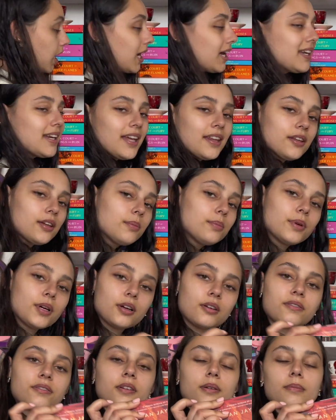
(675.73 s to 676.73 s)
Another
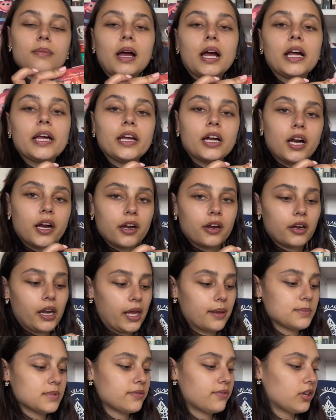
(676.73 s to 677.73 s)
book from my Hunger
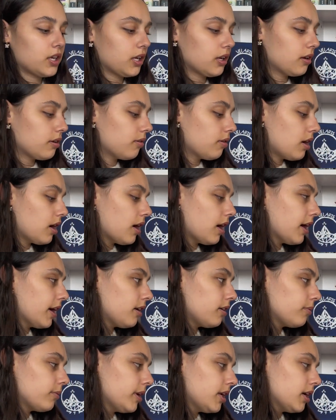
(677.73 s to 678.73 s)
Games video,
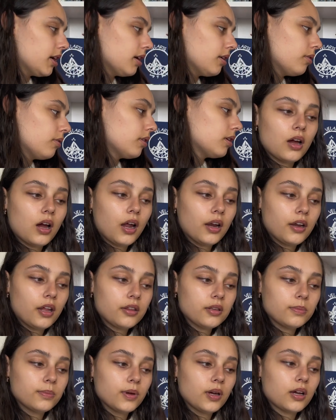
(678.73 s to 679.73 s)
Iron Widow.
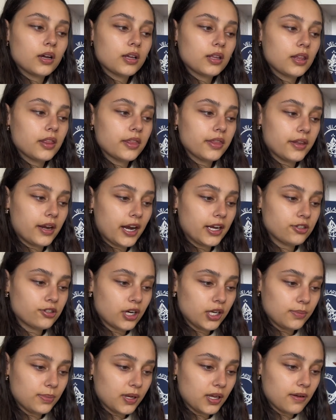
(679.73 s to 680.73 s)
Another book that I tried
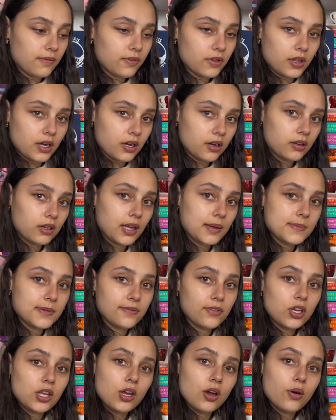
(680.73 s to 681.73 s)
to pick up for the Hunger Games
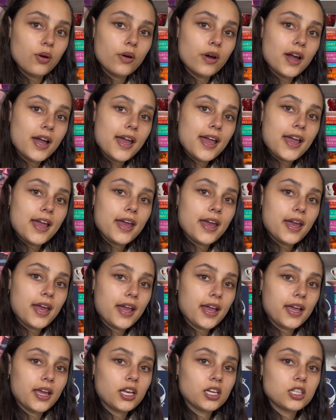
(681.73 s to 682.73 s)
video
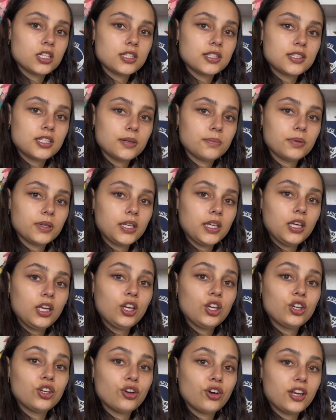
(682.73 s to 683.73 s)
and simply
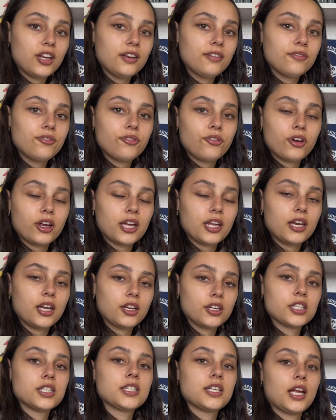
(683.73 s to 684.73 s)
couldn't freaking
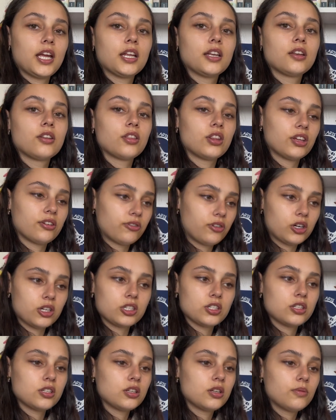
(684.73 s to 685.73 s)
understand the
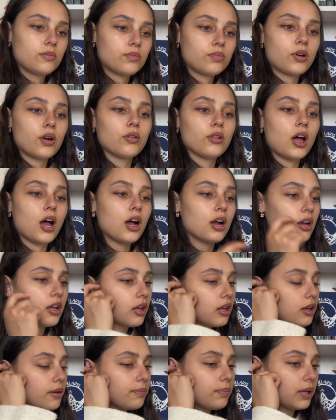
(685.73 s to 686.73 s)
first prologue
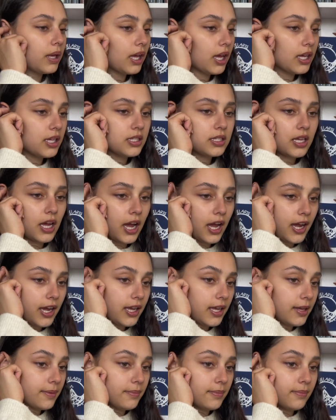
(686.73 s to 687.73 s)
because I
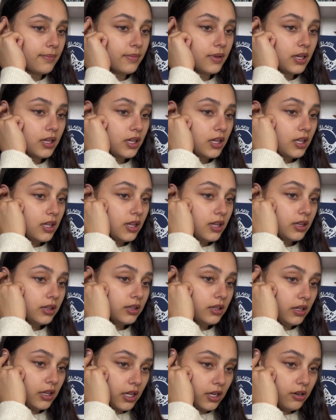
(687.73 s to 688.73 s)
am
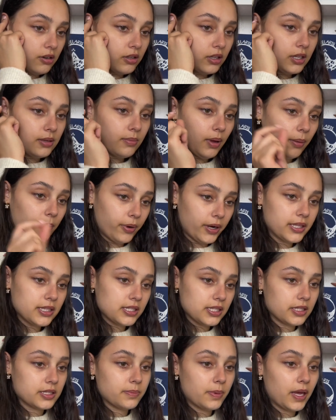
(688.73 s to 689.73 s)
literally, my brain's
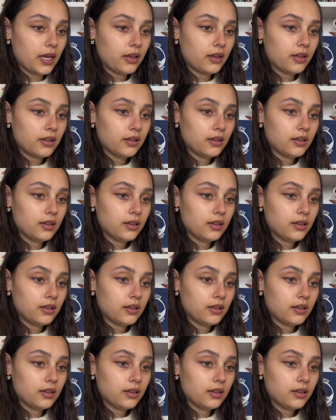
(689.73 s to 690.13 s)
this big.